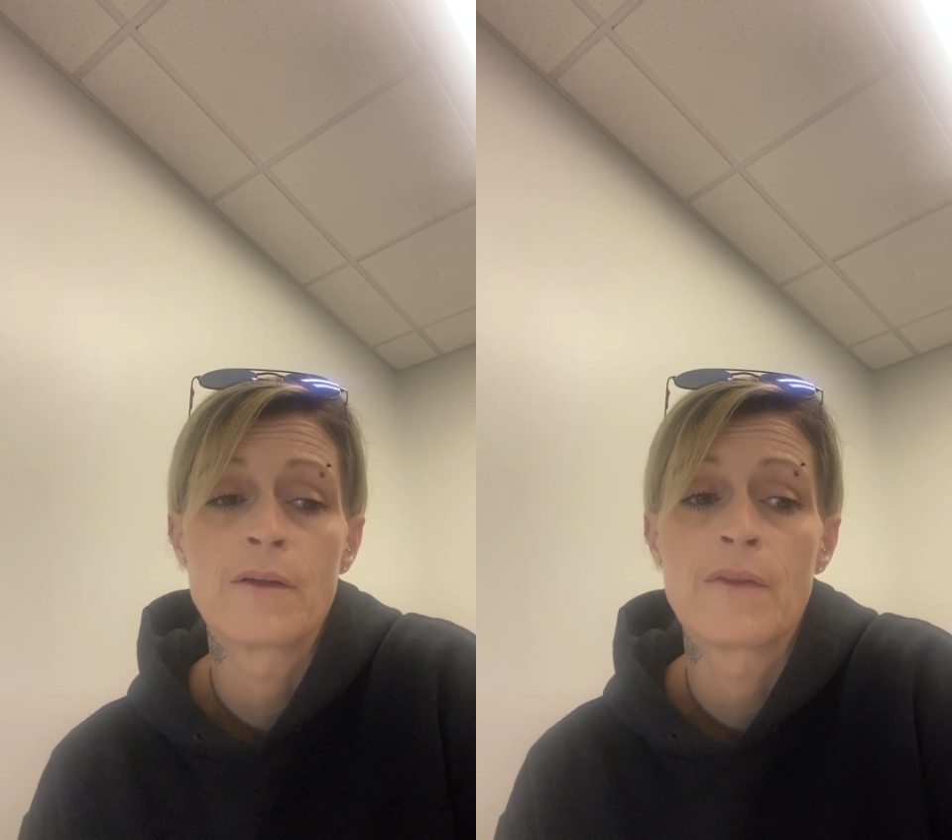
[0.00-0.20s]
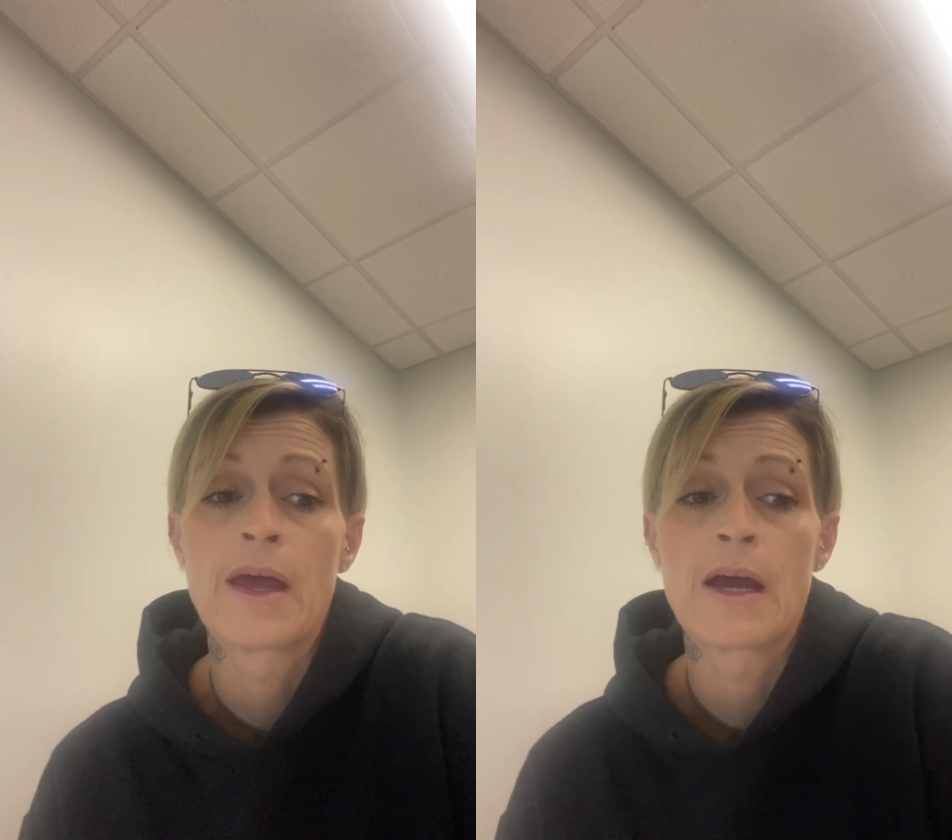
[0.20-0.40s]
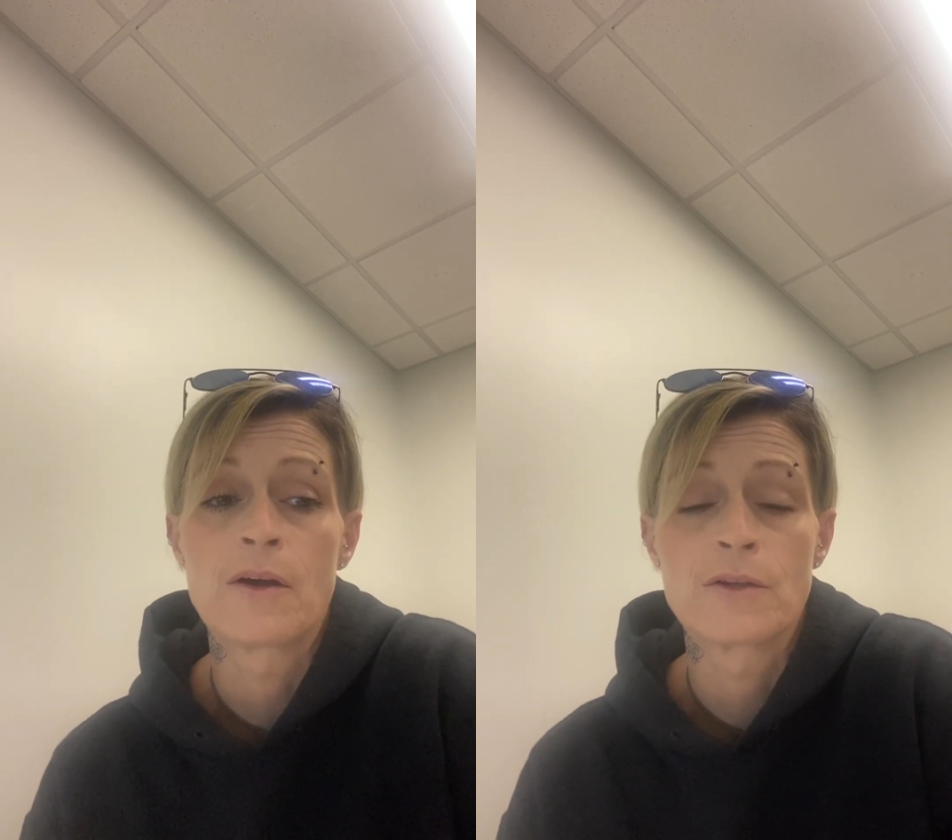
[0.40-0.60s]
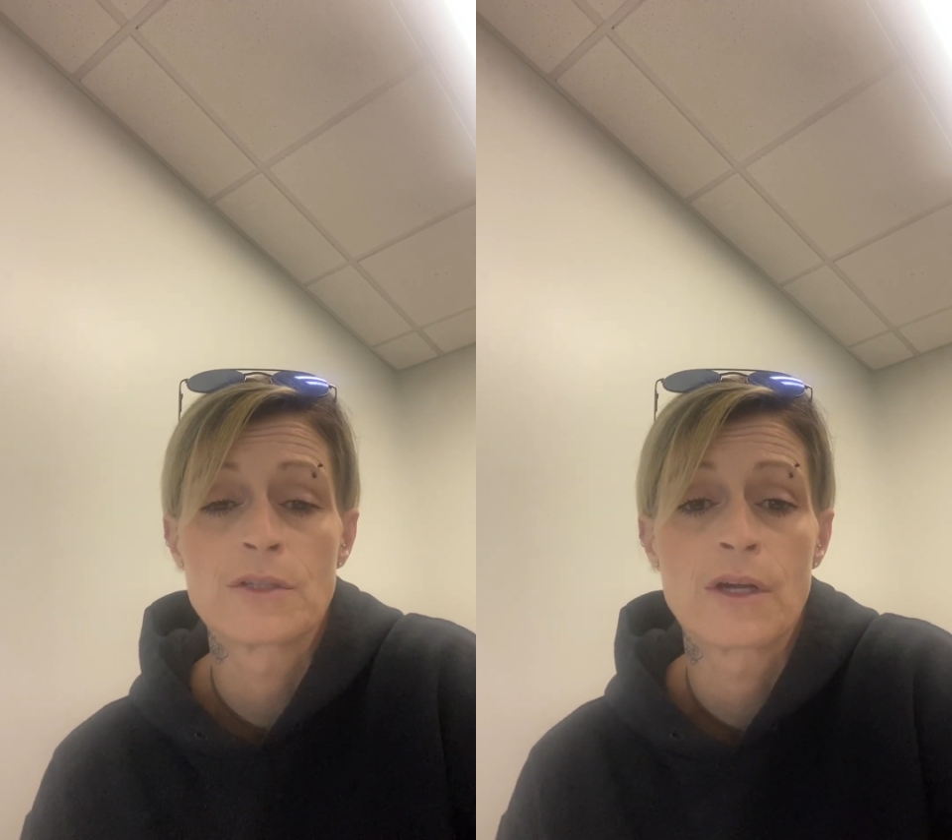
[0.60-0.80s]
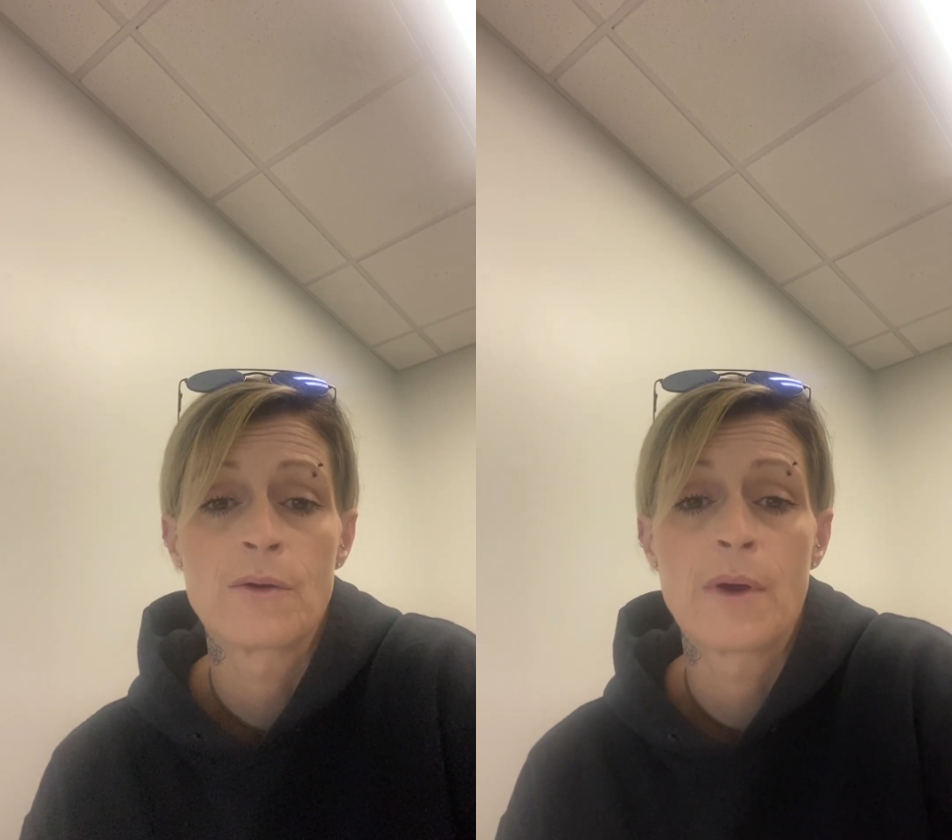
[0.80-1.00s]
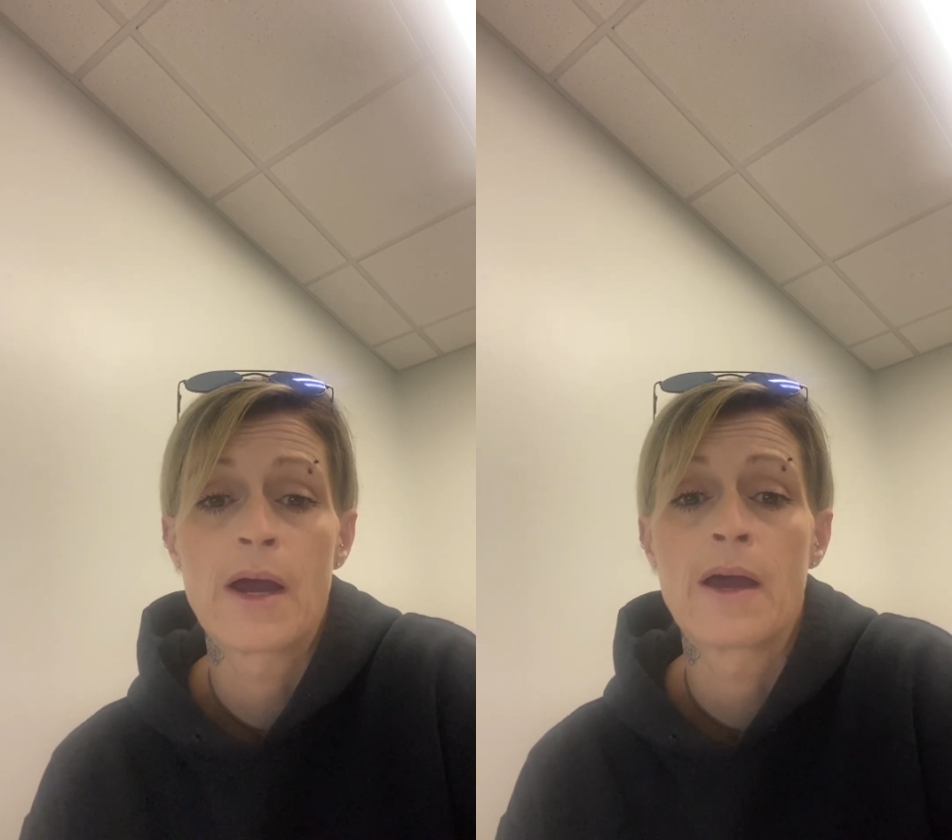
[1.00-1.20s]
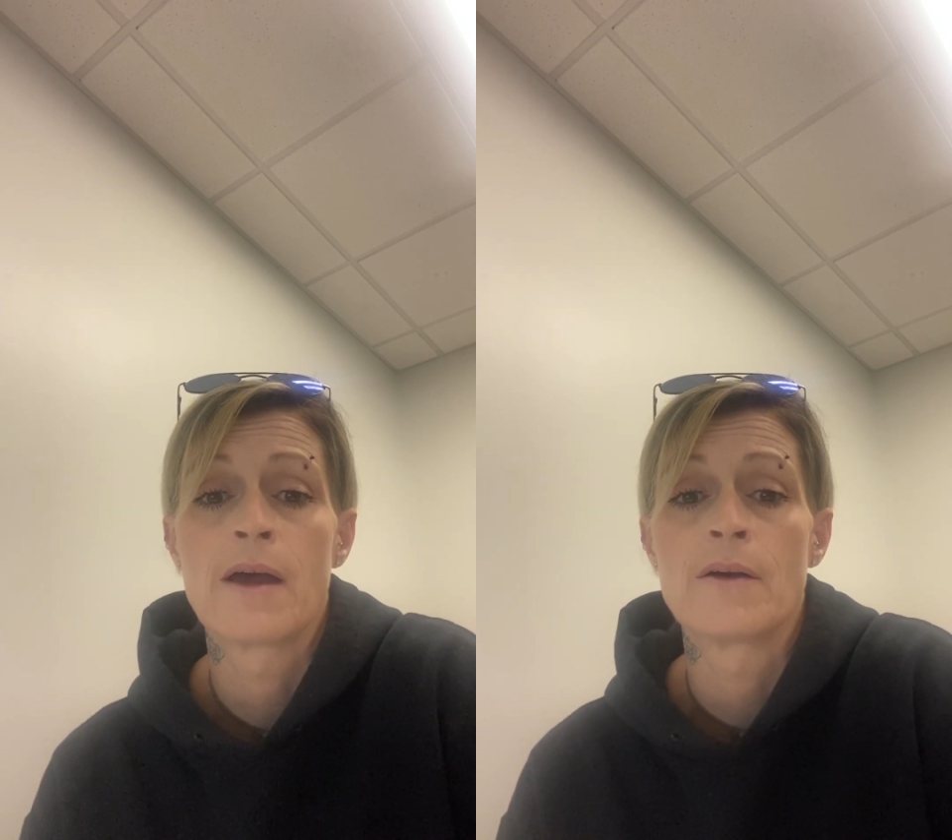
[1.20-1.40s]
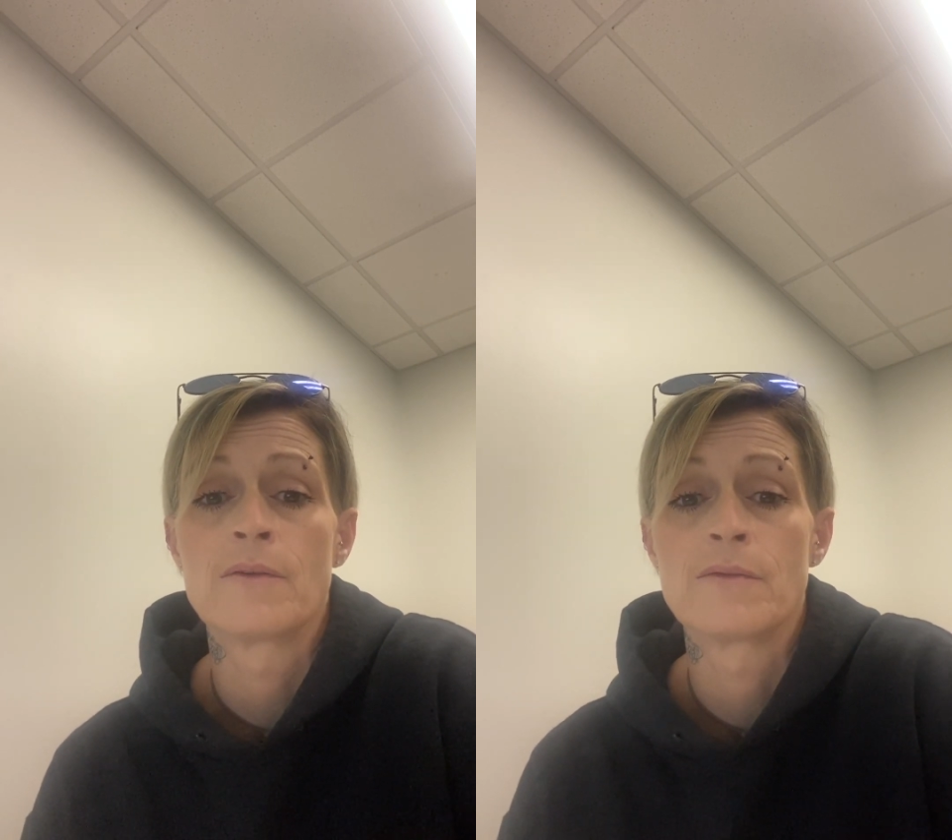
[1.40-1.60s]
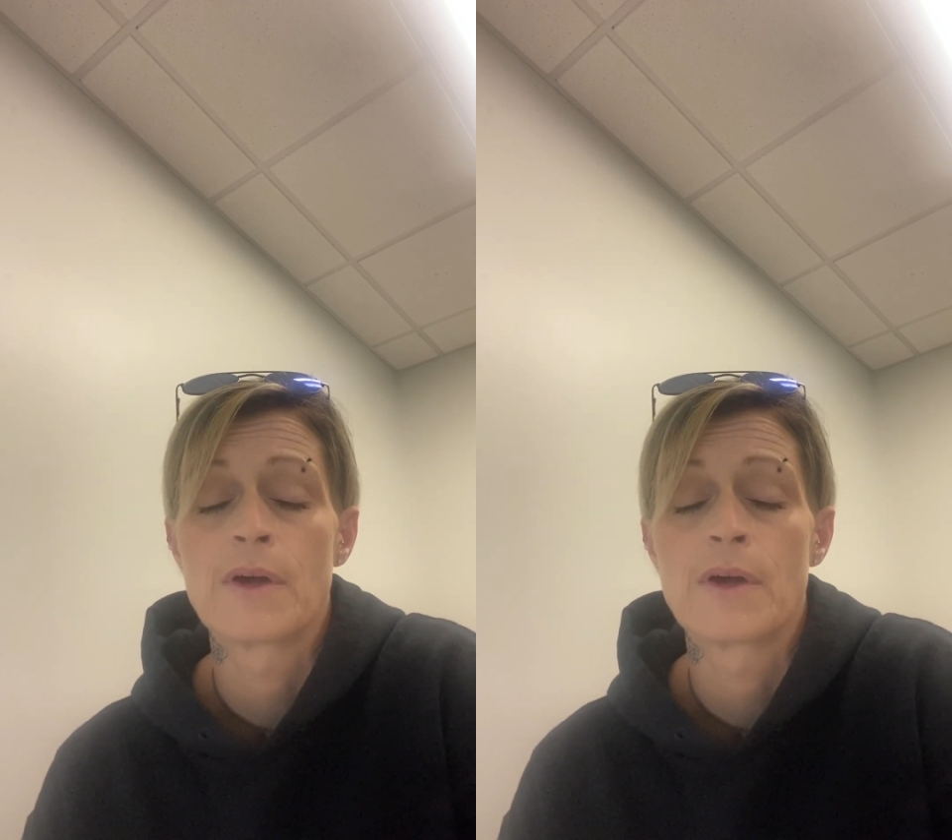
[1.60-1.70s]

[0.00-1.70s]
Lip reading: They also have,